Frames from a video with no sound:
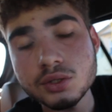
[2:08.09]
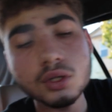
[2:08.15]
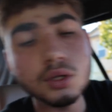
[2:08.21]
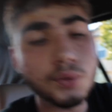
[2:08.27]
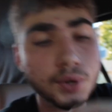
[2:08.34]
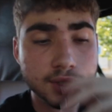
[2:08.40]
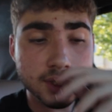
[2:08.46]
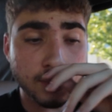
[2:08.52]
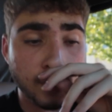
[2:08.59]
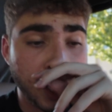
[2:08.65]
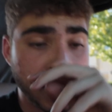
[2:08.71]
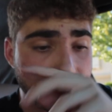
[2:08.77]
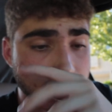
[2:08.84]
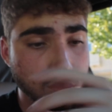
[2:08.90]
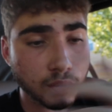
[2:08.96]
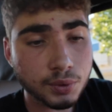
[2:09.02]
So the reason why
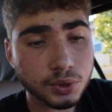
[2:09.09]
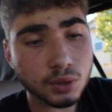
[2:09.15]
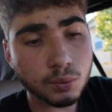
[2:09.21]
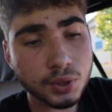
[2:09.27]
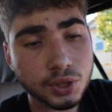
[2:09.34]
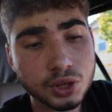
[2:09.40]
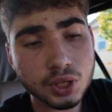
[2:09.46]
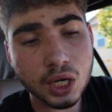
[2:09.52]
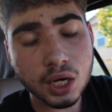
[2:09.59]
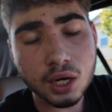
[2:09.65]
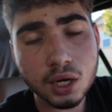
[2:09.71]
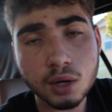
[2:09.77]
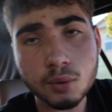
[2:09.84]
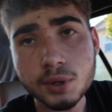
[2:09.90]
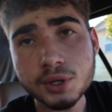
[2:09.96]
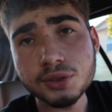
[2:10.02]
I just went with the one uh,
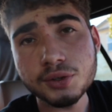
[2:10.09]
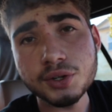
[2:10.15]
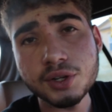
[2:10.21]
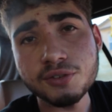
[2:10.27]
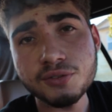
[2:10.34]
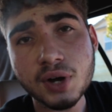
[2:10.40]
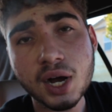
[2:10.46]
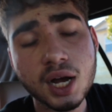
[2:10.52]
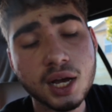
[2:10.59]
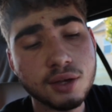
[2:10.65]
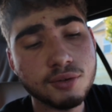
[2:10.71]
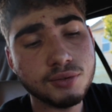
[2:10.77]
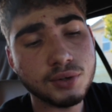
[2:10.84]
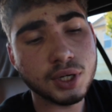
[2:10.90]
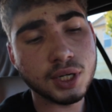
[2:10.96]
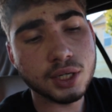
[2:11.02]
a
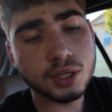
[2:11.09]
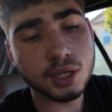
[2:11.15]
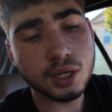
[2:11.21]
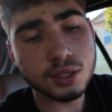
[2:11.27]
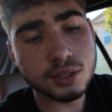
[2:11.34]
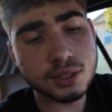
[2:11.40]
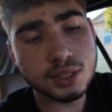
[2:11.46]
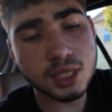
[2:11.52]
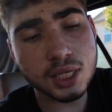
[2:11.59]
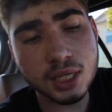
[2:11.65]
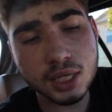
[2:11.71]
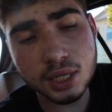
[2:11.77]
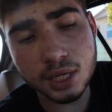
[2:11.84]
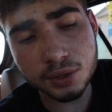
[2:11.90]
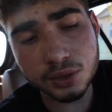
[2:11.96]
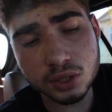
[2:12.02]
135 uh,
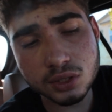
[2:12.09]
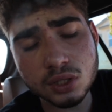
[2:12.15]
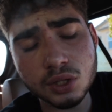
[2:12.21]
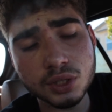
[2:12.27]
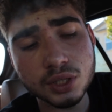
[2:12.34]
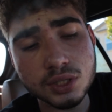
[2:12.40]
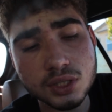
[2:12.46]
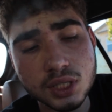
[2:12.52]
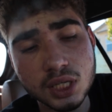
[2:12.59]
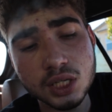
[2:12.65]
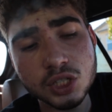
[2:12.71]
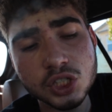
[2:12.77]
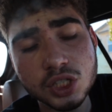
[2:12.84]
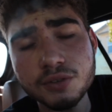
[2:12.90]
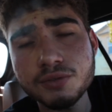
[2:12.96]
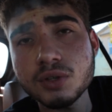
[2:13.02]
Z, I think it's called the Z
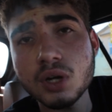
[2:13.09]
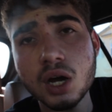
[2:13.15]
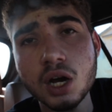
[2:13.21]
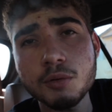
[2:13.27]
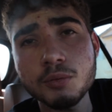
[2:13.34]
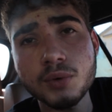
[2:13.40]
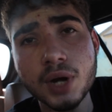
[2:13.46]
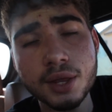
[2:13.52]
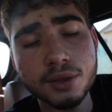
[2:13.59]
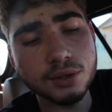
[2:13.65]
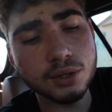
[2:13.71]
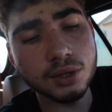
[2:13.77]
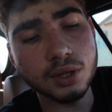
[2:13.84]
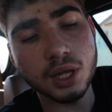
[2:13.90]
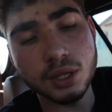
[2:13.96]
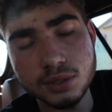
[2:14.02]
shift knob rather
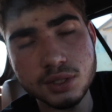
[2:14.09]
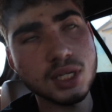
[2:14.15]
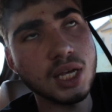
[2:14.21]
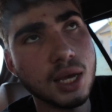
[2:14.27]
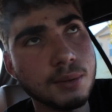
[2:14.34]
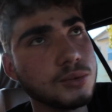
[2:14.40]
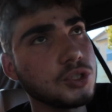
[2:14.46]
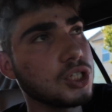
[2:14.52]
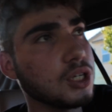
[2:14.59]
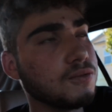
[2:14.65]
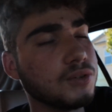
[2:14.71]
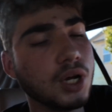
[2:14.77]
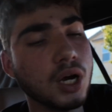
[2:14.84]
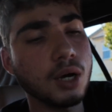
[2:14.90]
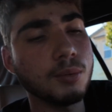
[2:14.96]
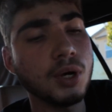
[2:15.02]
than the ZM shift
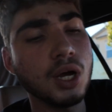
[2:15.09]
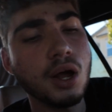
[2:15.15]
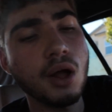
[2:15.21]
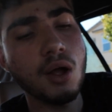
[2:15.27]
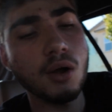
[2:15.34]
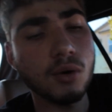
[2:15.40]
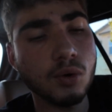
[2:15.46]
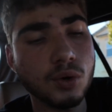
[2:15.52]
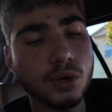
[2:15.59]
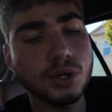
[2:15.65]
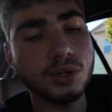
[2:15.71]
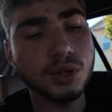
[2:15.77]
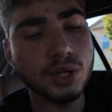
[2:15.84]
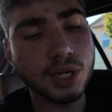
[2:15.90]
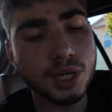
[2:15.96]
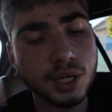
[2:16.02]
knob or
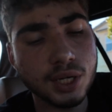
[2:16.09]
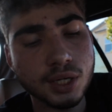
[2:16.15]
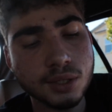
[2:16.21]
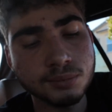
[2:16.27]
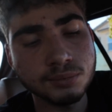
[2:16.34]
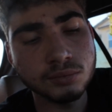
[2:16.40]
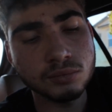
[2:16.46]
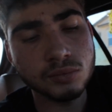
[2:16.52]
the